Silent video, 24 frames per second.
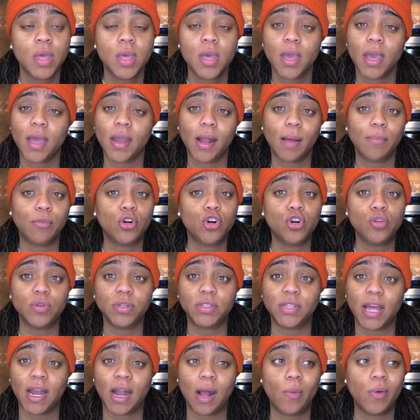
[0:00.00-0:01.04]
And I'm cool with
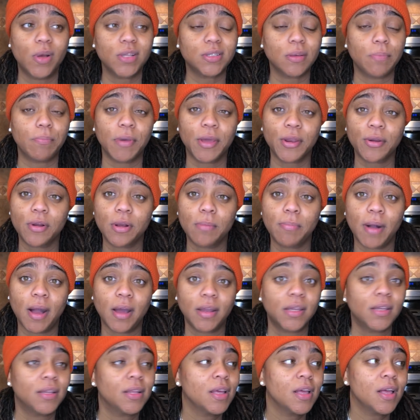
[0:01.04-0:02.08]
that. I wasn't bitter about
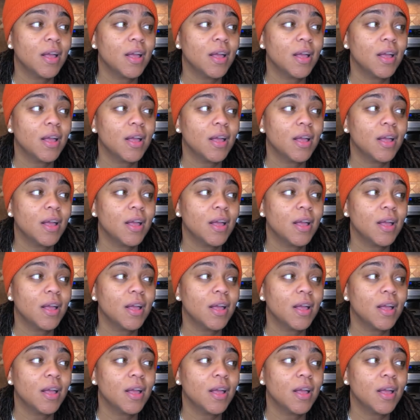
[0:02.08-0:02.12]
it.